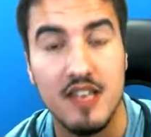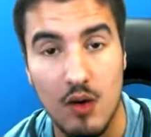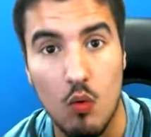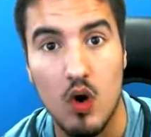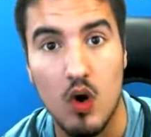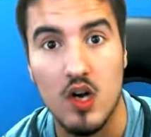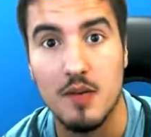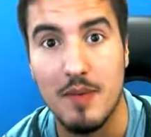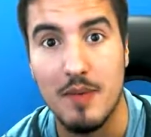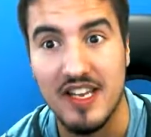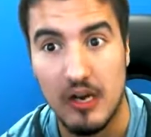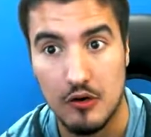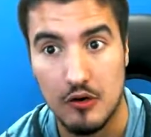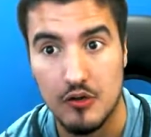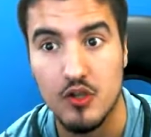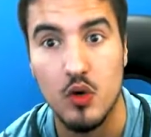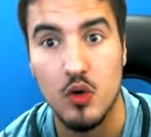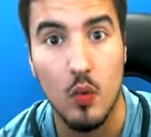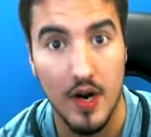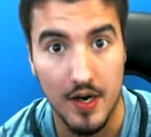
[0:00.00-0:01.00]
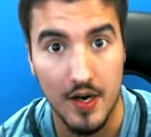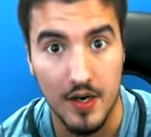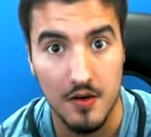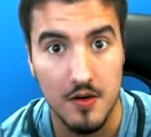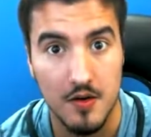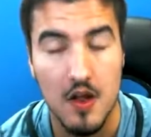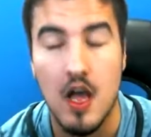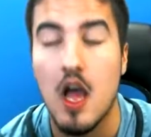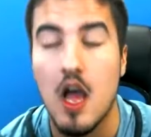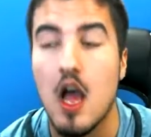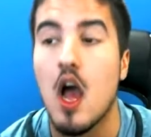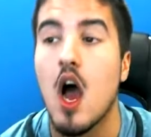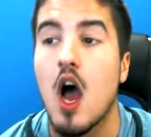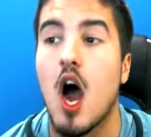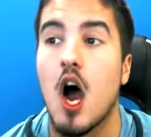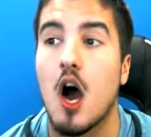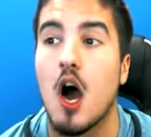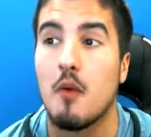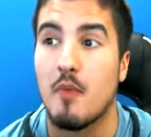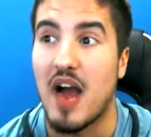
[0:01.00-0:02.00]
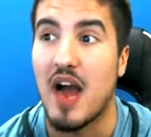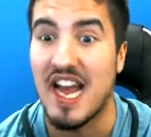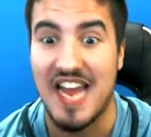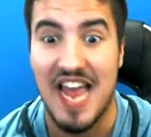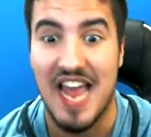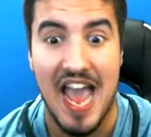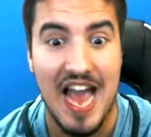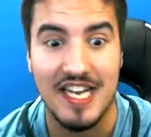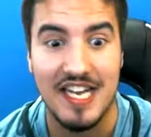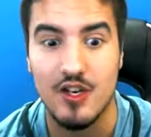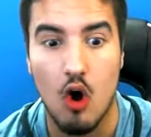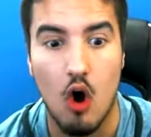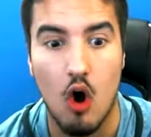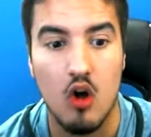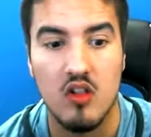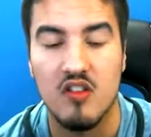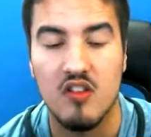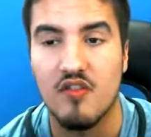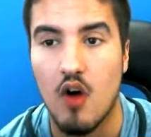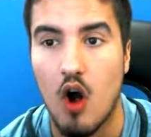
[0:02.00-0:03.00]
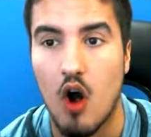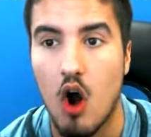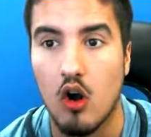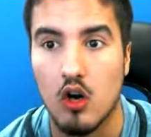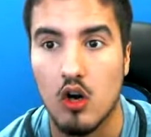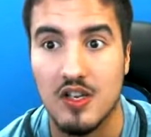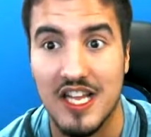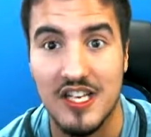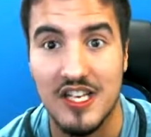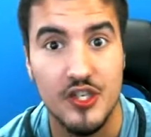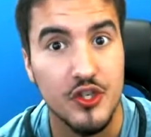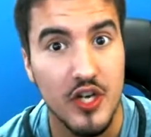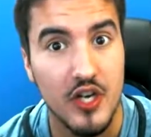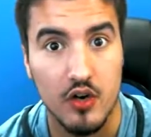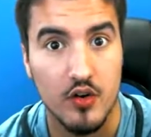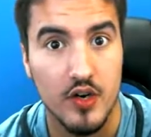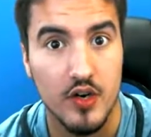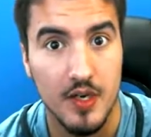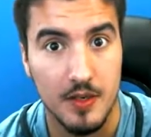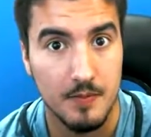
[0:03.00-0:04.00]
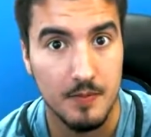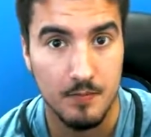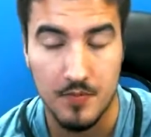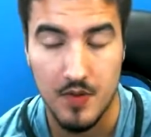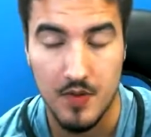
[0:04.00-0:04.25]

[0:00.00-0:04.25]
that I wanted my character to wear. Um, I added all of our legendary